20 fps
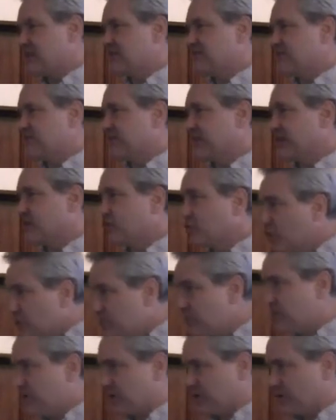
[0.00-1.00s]
even if they
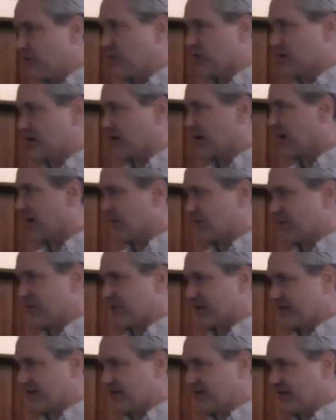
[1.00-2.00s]
could beat you on a
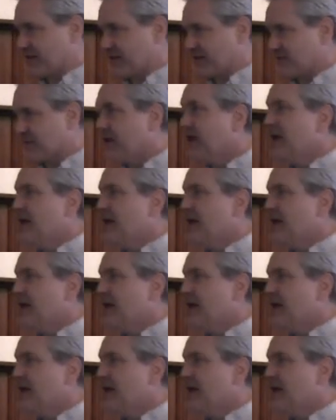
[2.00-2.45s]
copyright claim.